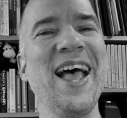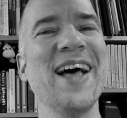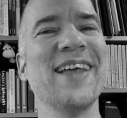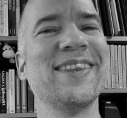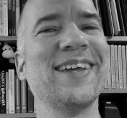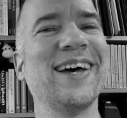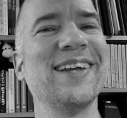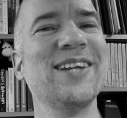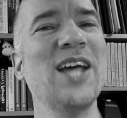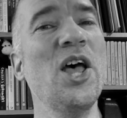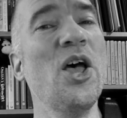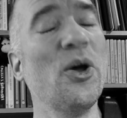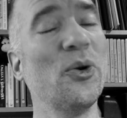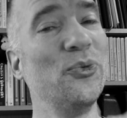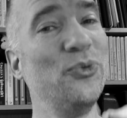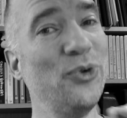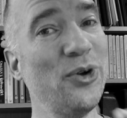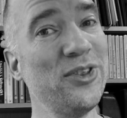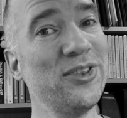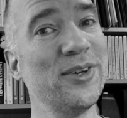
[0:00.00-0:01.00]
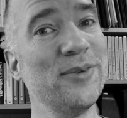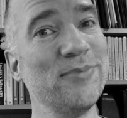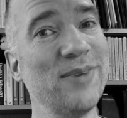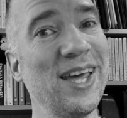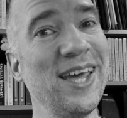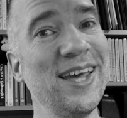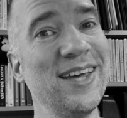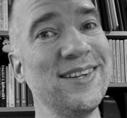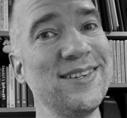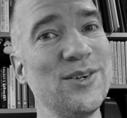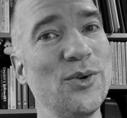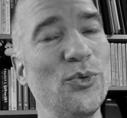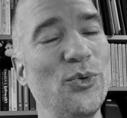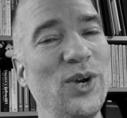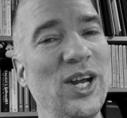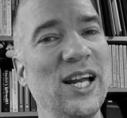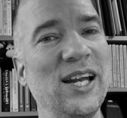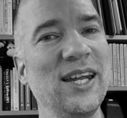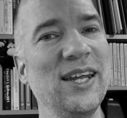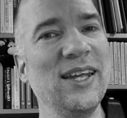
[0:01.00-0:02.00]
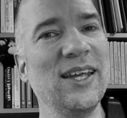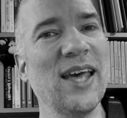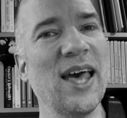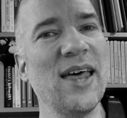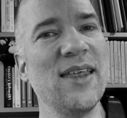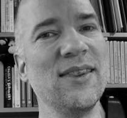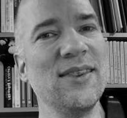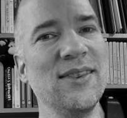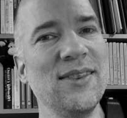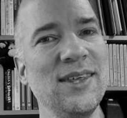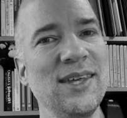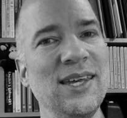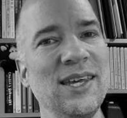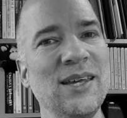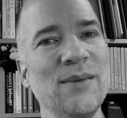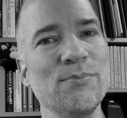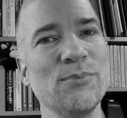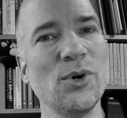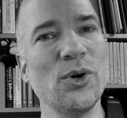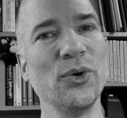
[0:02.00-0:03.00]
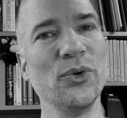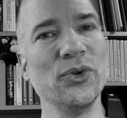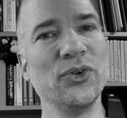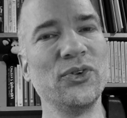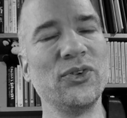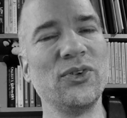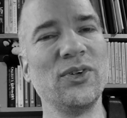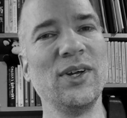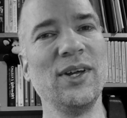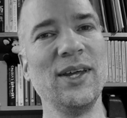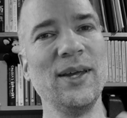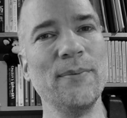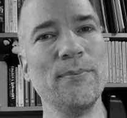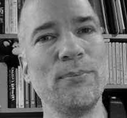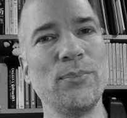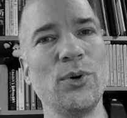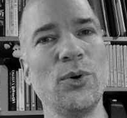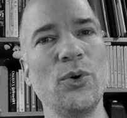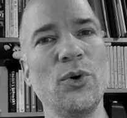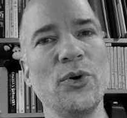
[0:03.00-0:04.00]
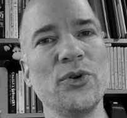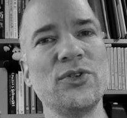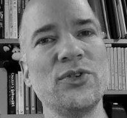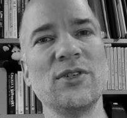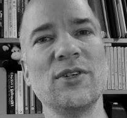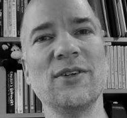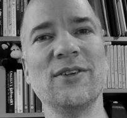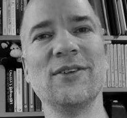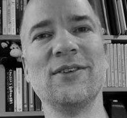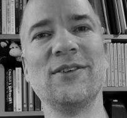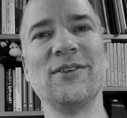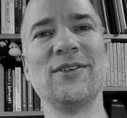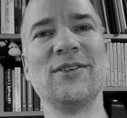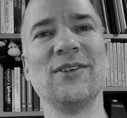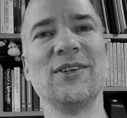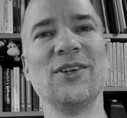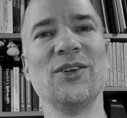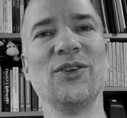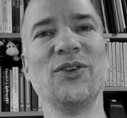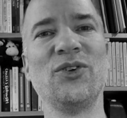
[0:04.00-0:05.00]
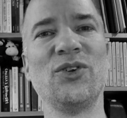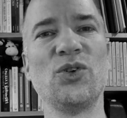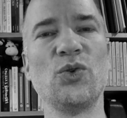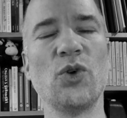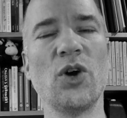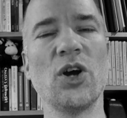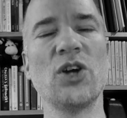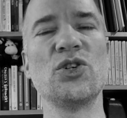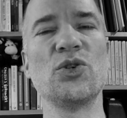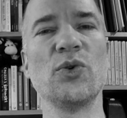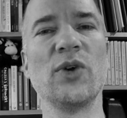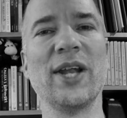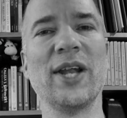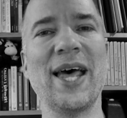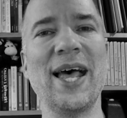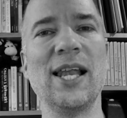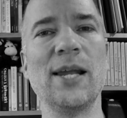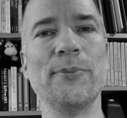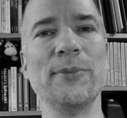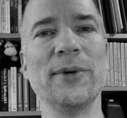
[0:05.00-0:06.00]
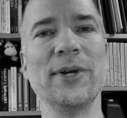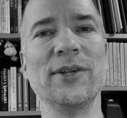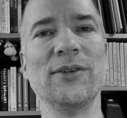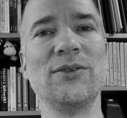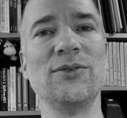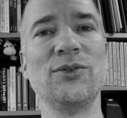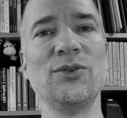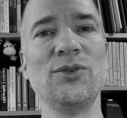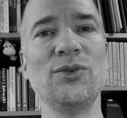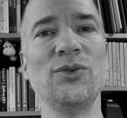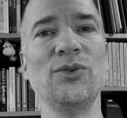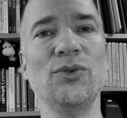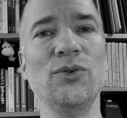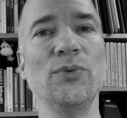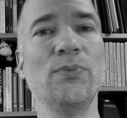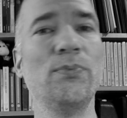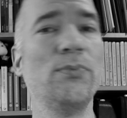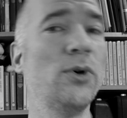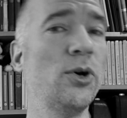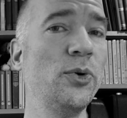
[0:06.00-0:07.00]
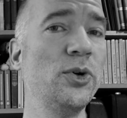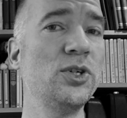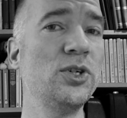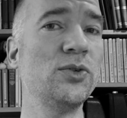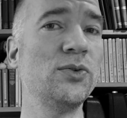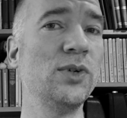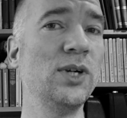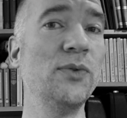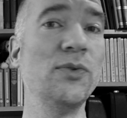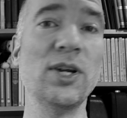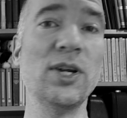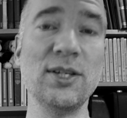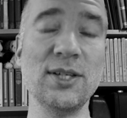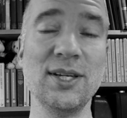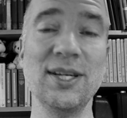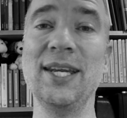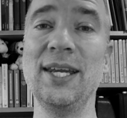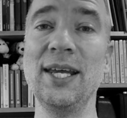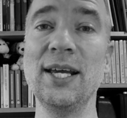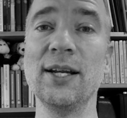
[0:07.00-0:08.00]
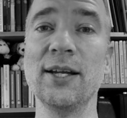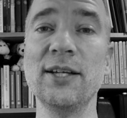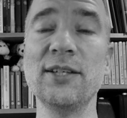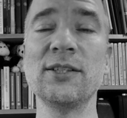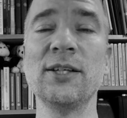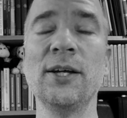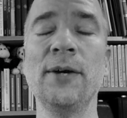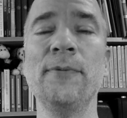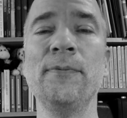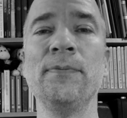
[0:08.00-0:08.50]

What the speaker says: that rhythm is really the most important structural element to poetry written in English.